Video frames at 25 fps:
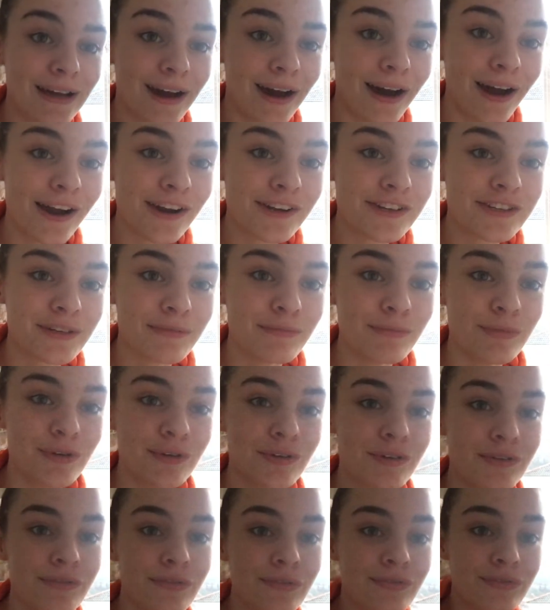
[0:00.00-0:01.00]
hard to
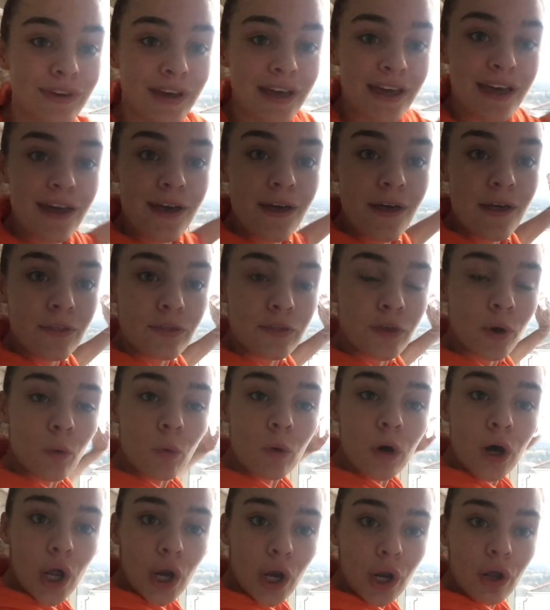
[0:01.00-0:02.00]
move the
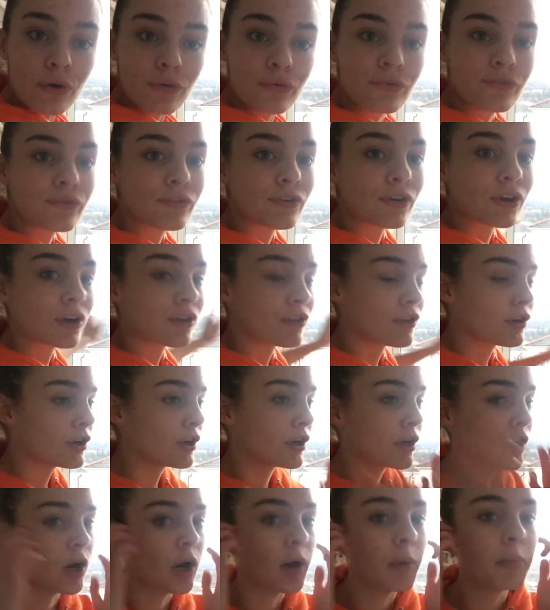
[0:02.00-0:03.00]
one
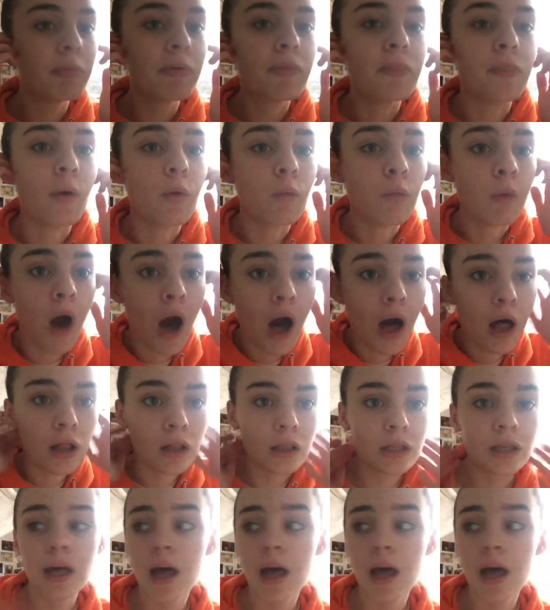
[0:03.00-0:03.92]
further up the wall.